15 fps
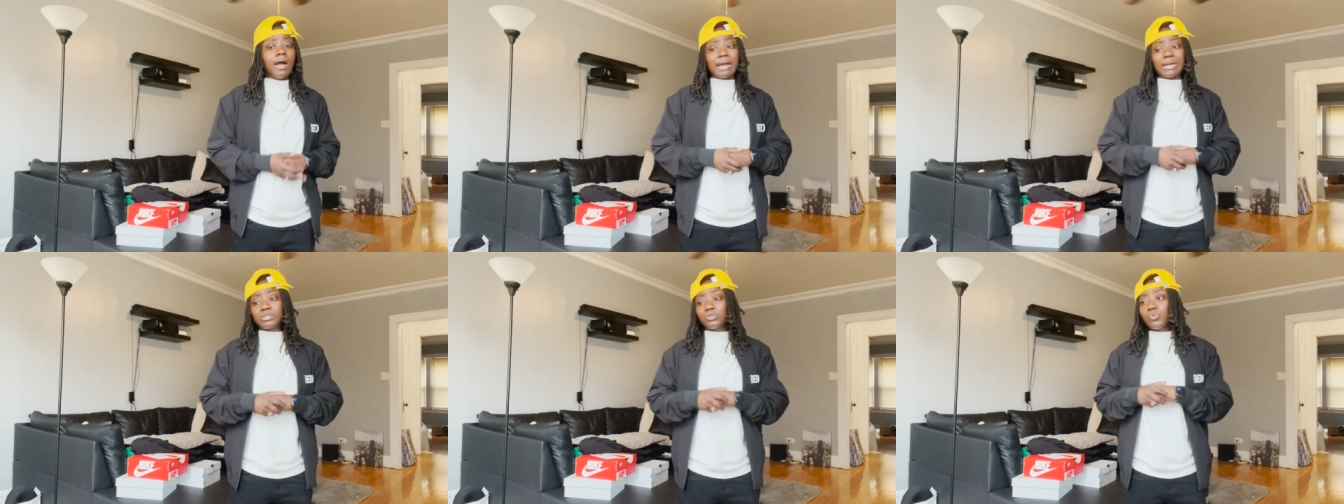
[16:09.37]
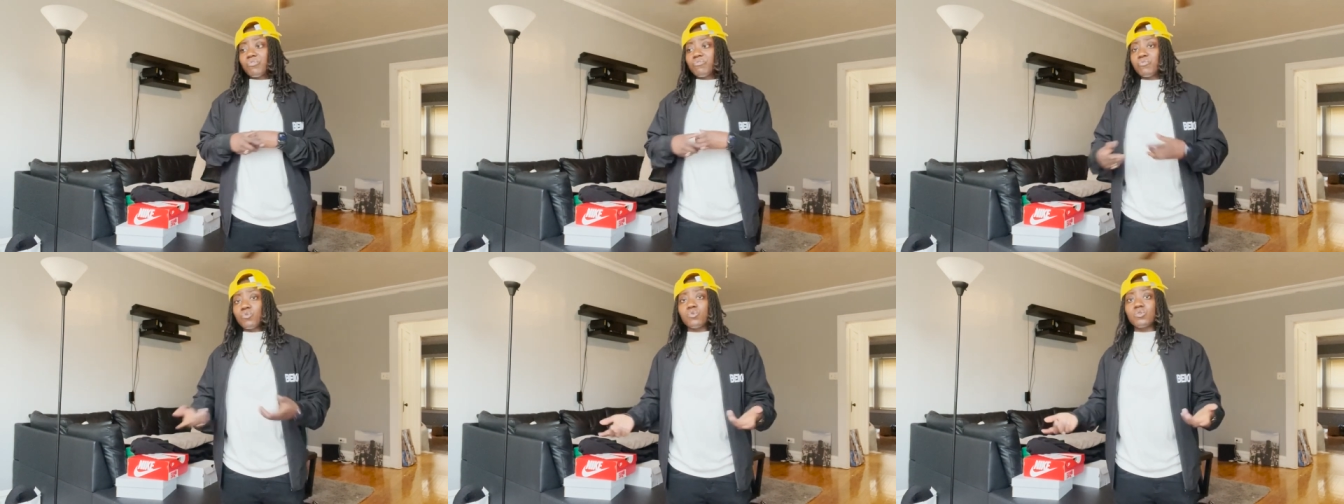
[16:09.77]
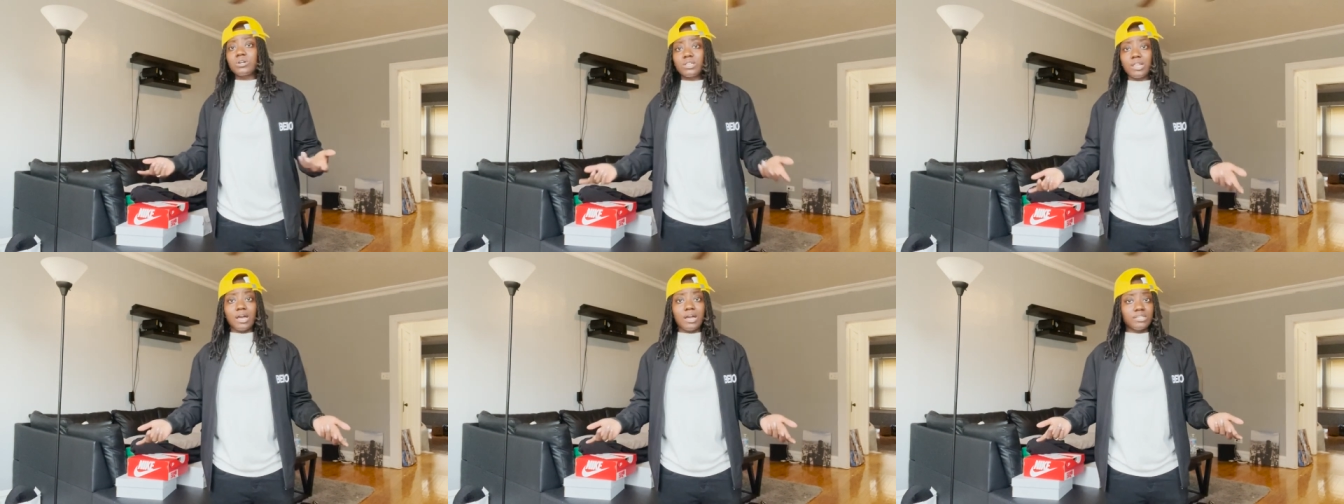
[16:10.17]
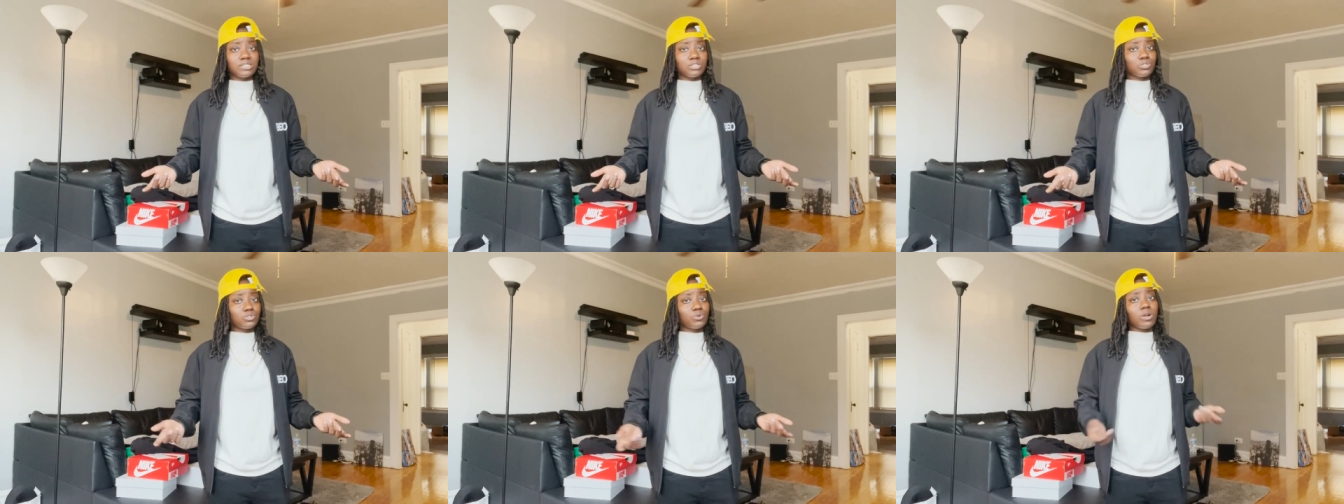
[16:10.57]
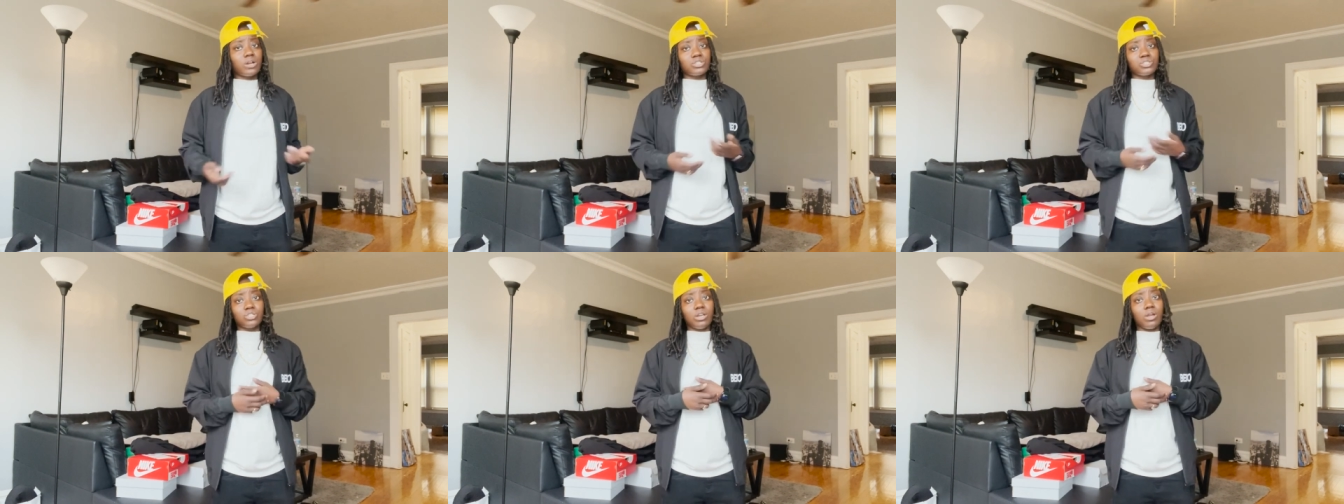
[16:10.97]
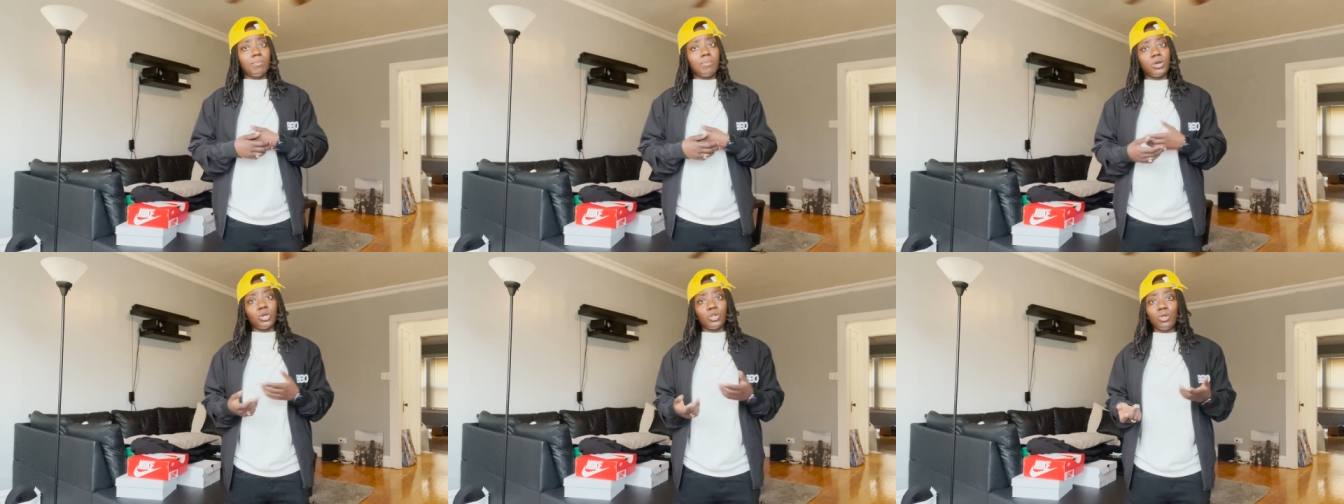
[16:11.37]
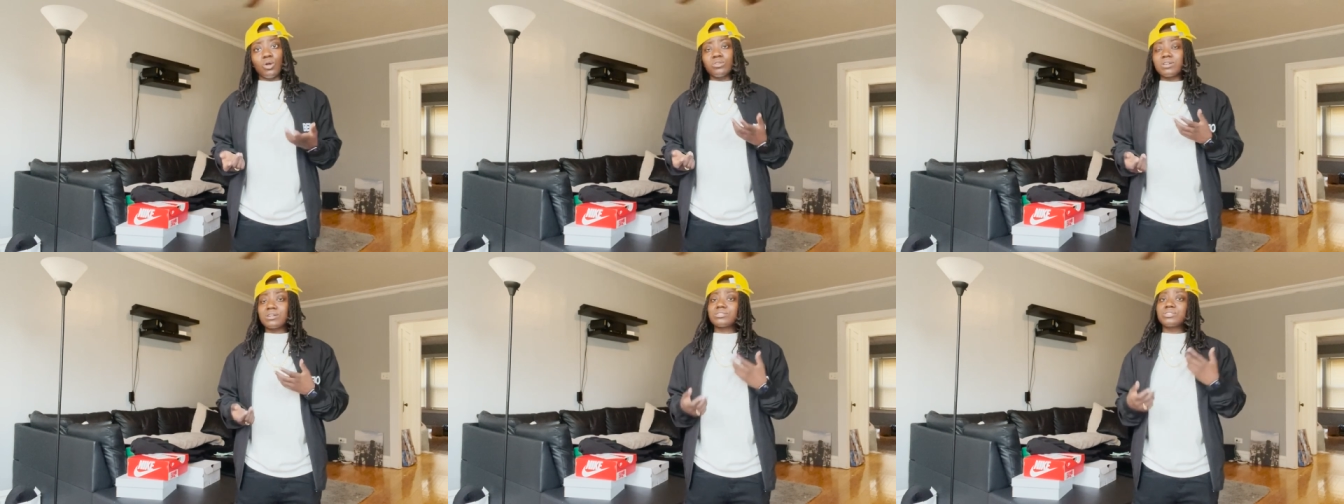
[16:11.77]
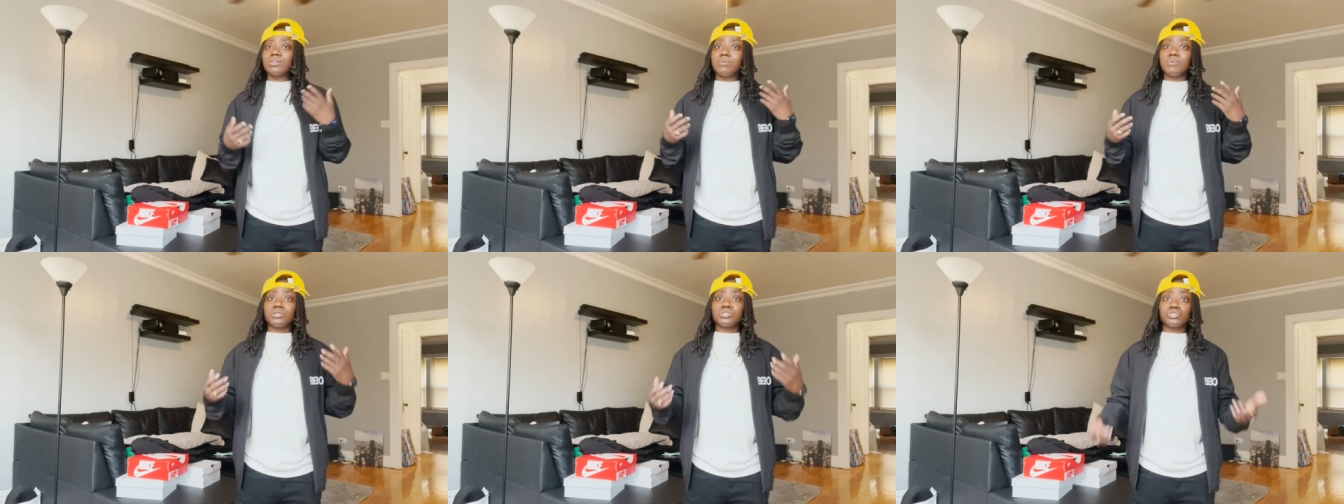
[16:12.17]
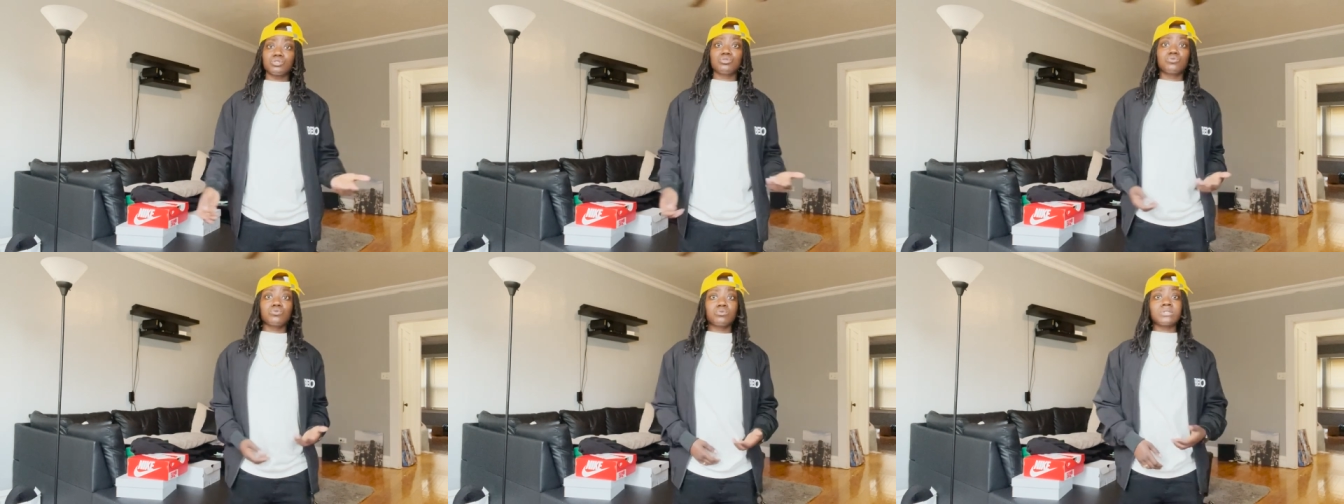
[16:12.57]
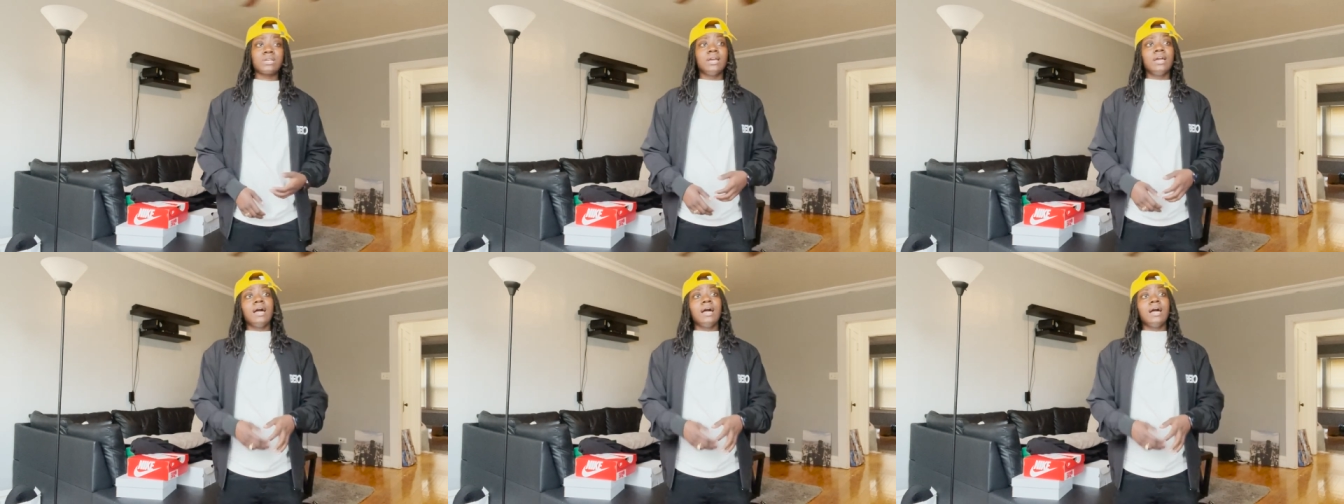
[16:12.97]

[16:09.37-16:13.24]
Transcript: I can do a full closet tour. I can show y'all my clothes. I can show y'all my shoes.